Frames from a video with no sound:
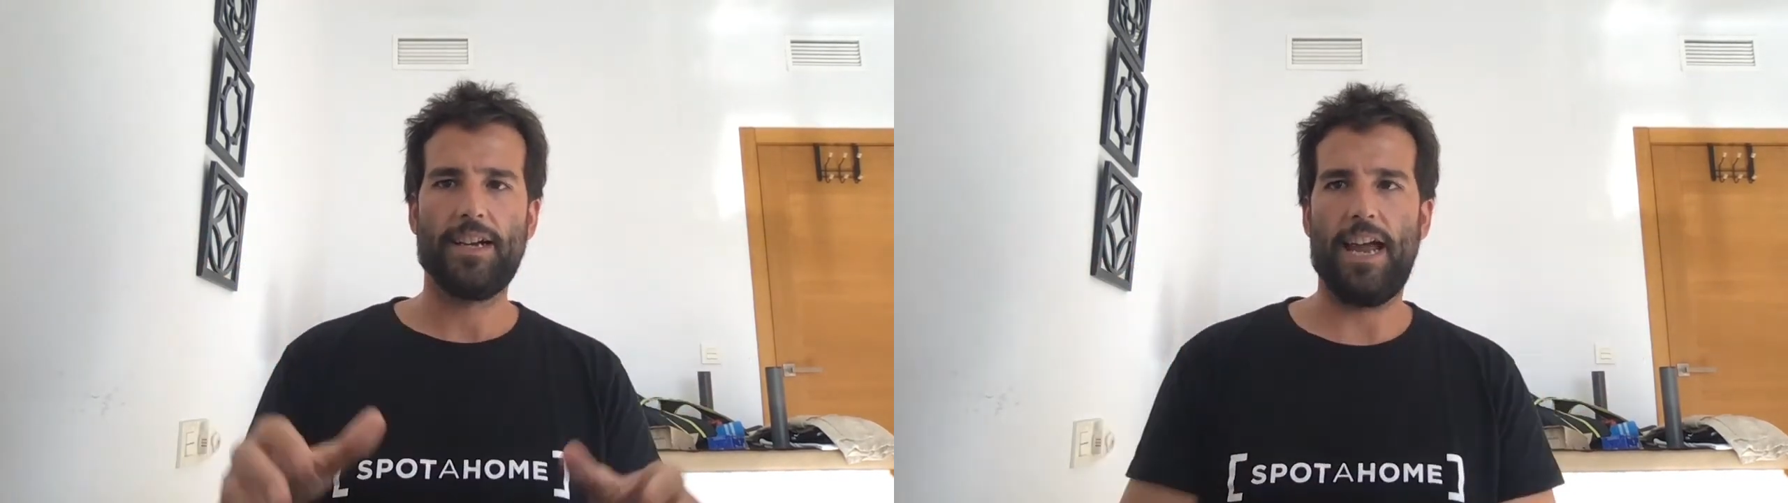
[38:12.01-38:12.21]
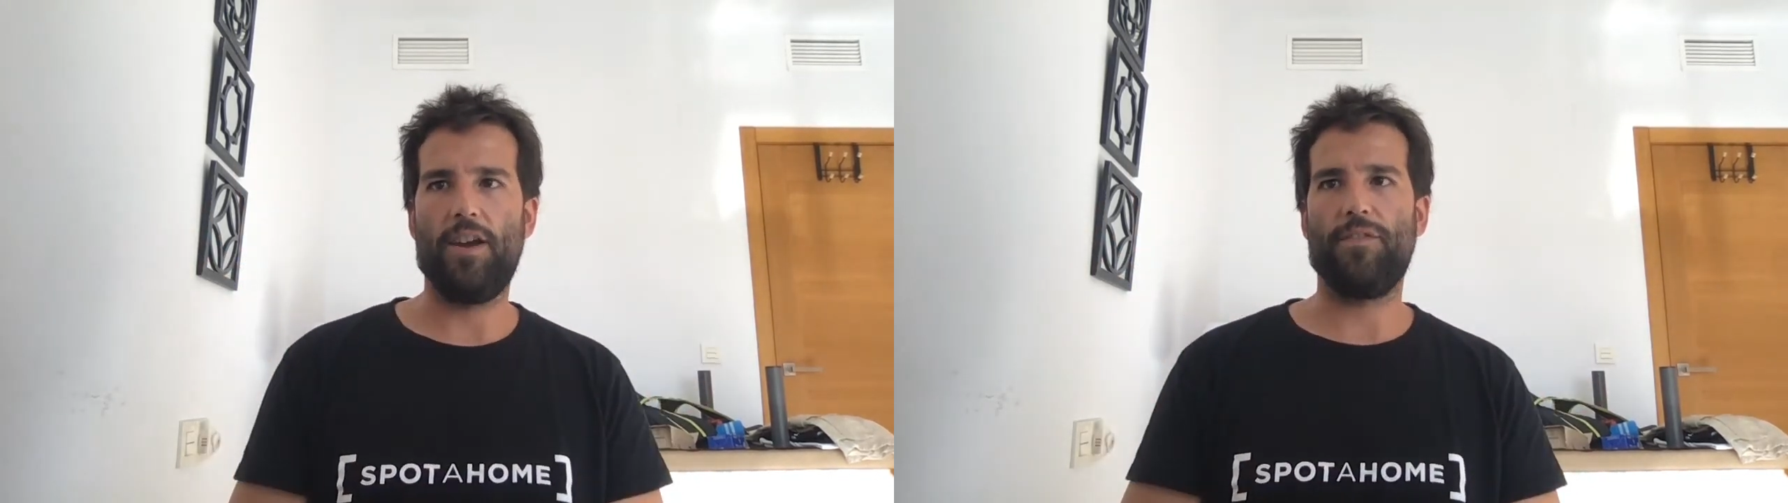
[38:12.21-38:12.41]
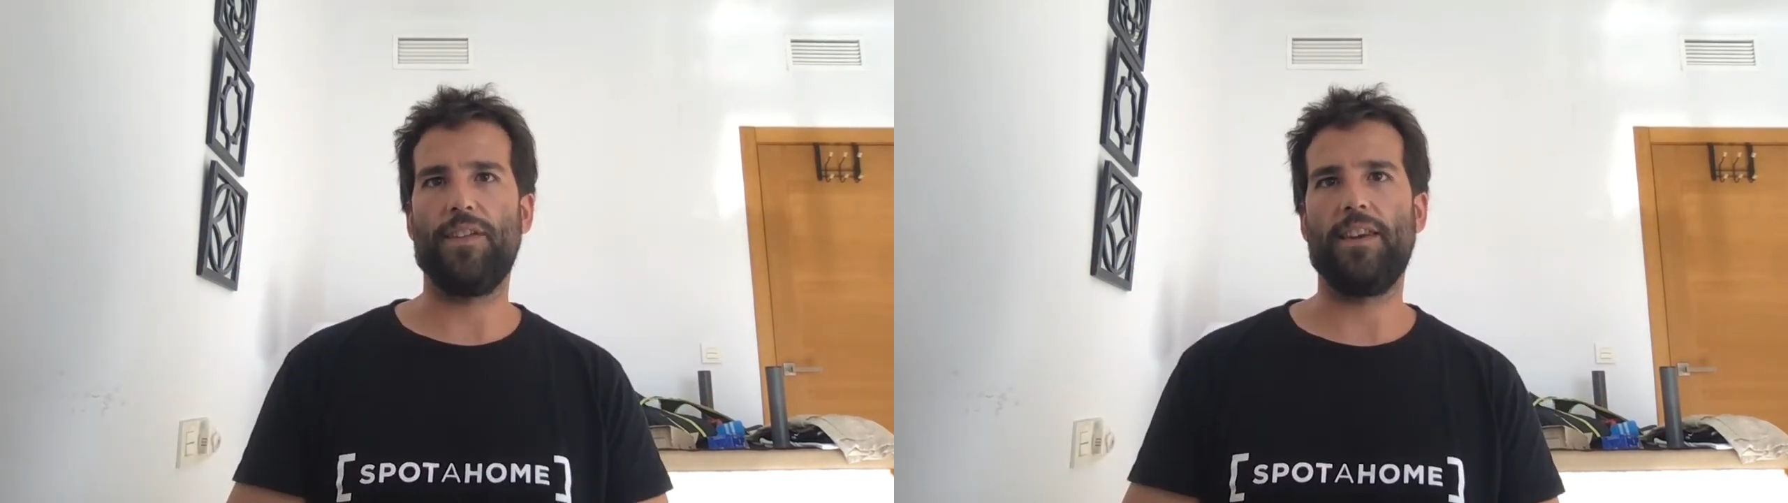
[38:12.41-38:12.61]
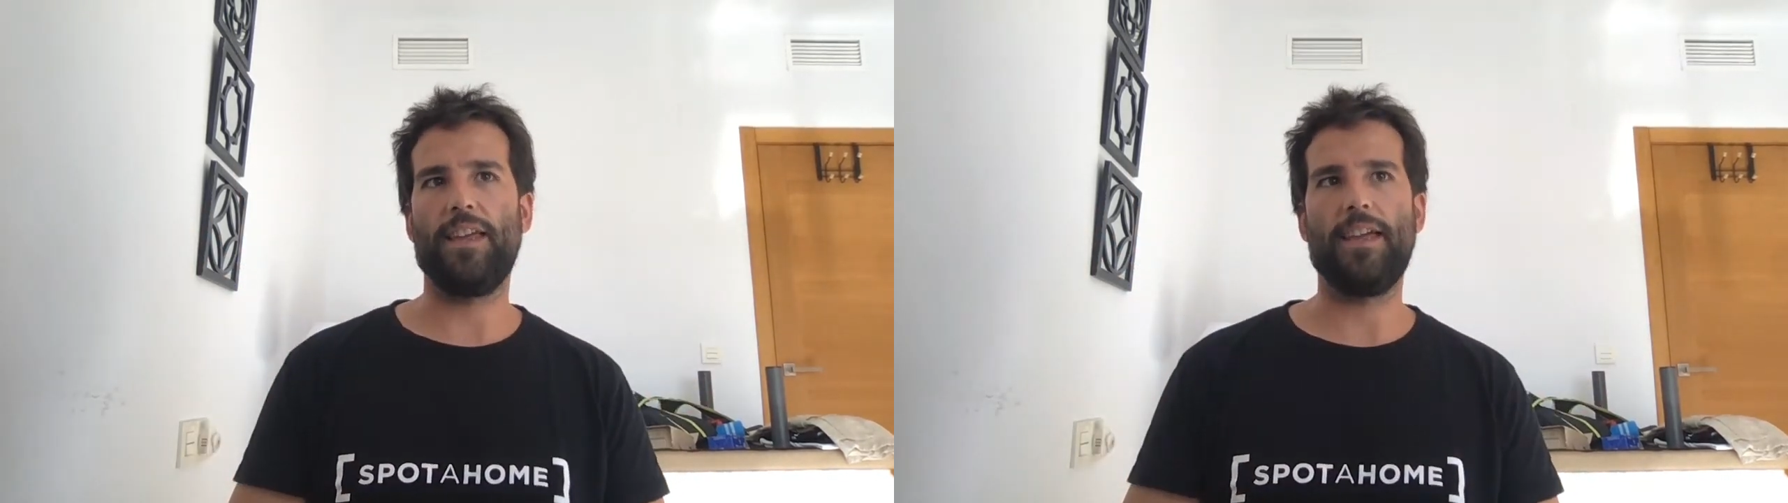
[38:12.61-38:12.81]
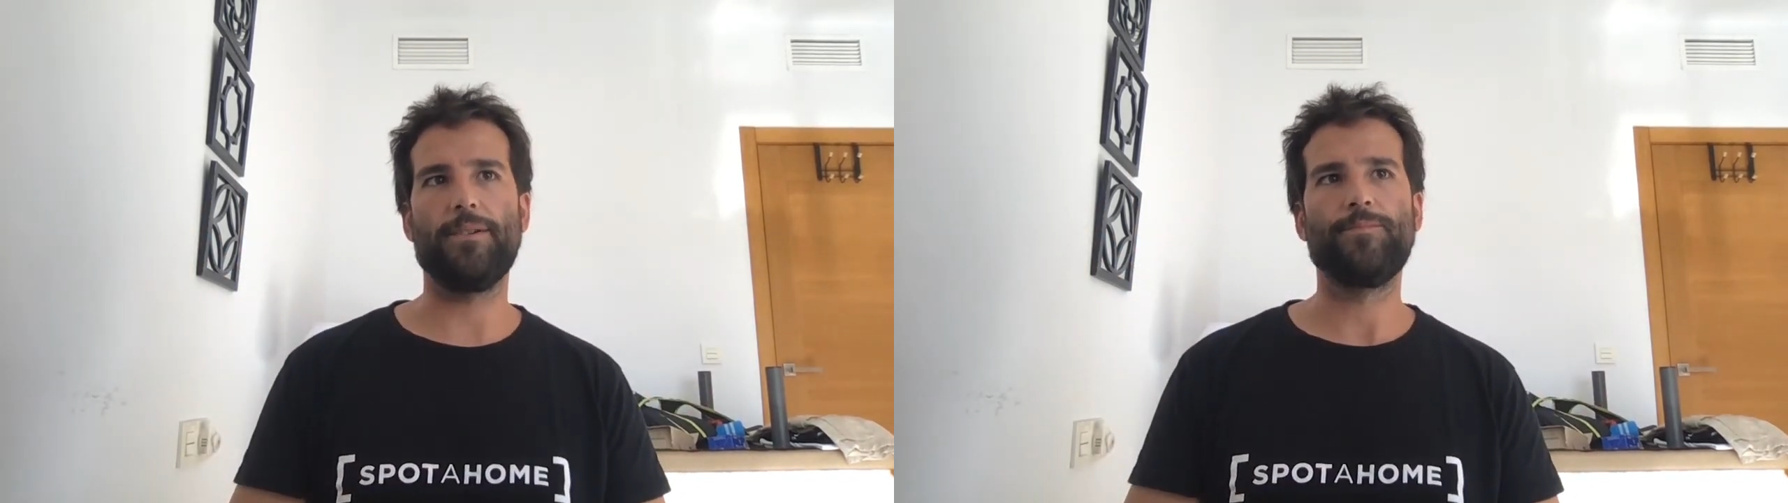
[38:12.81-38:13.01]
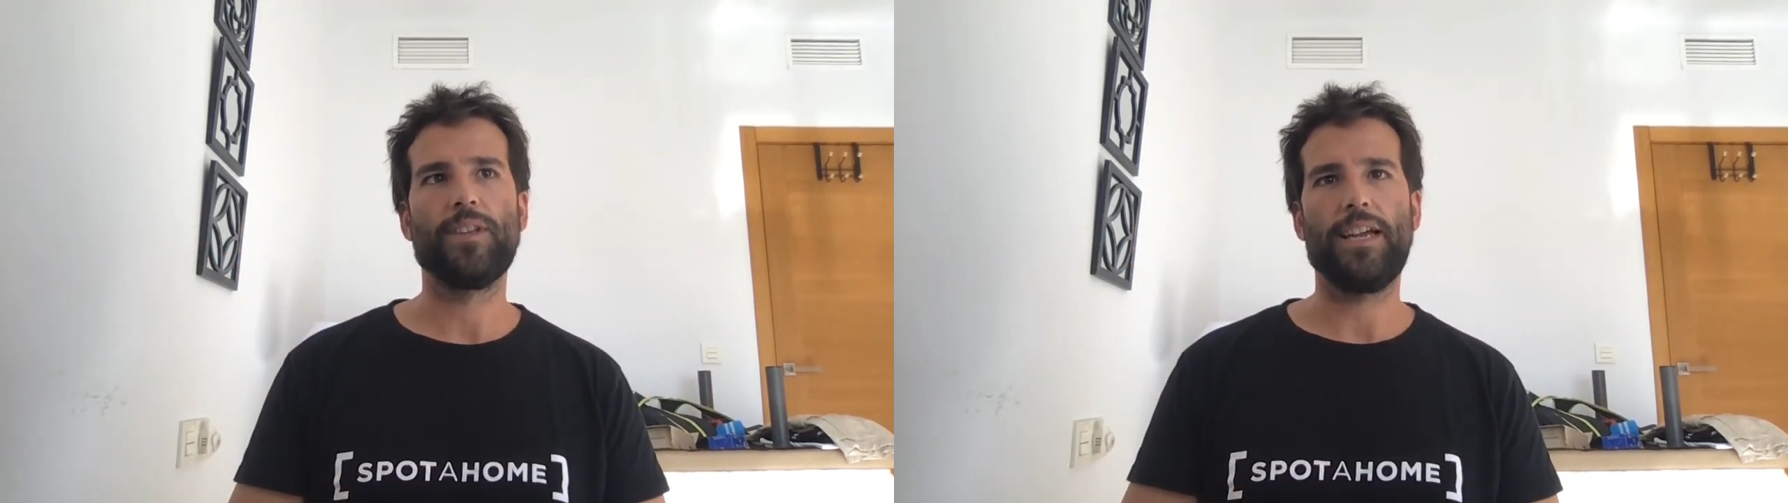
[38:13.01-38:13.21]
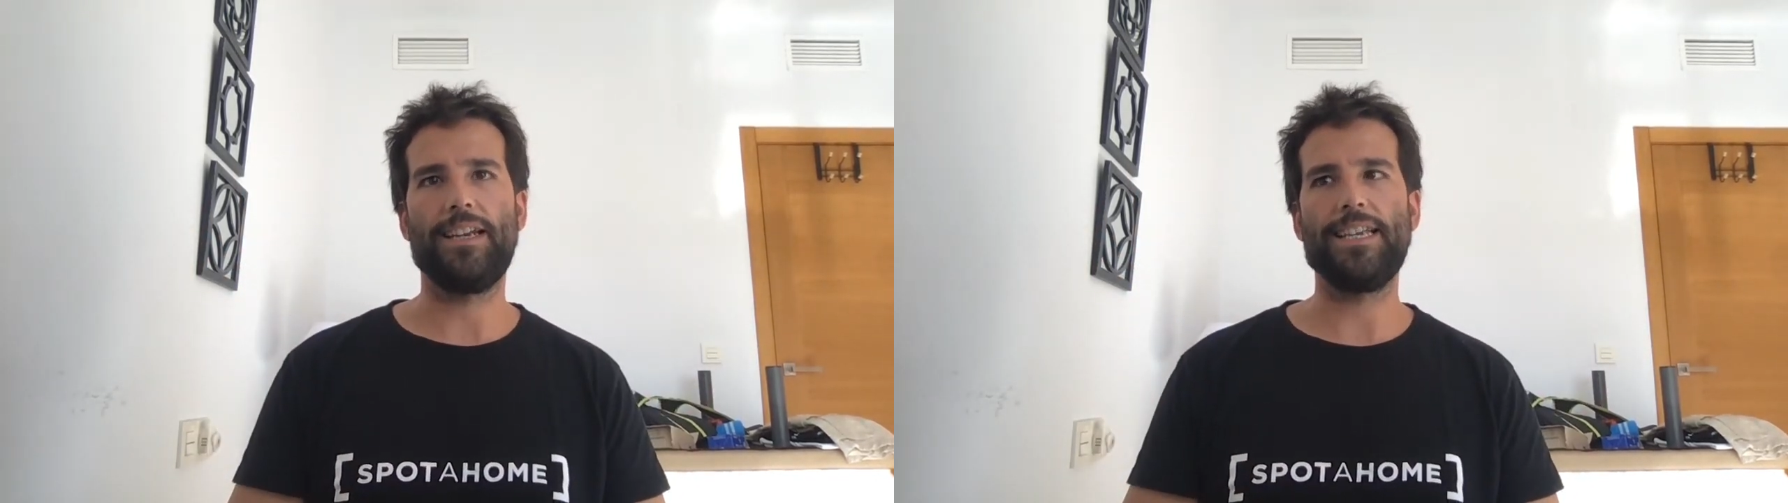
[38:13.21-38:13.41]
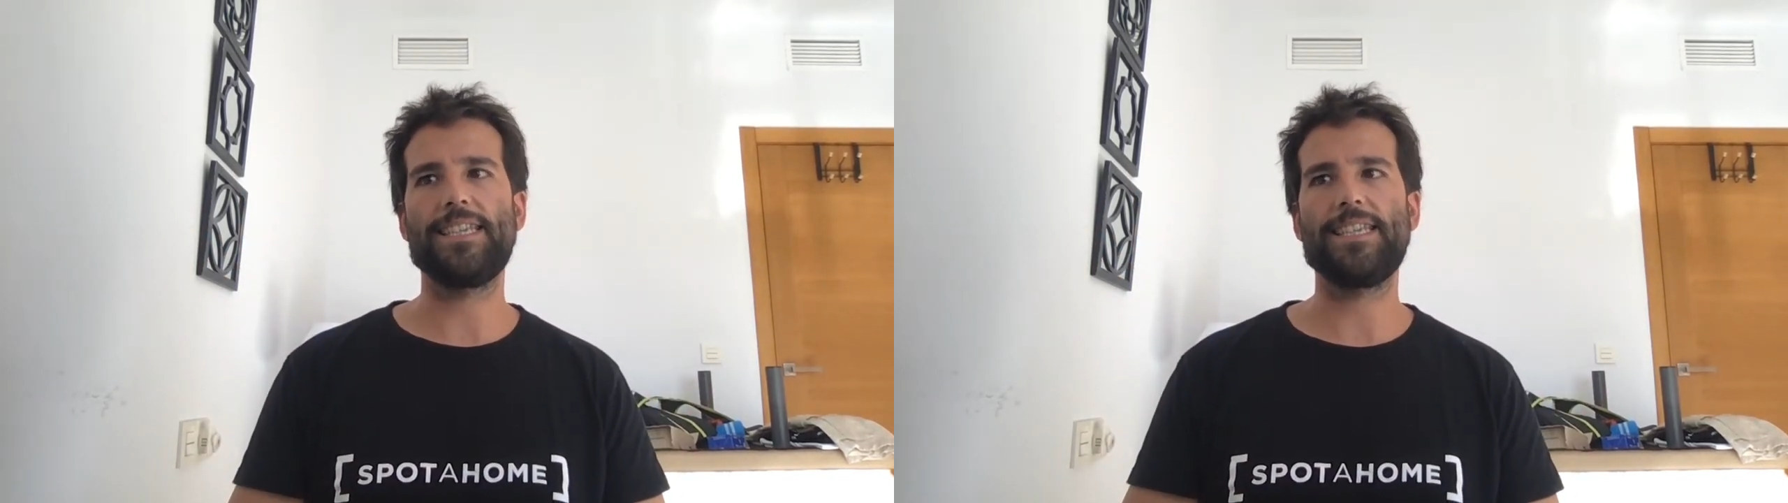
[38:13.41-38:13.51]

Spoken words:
kind of in the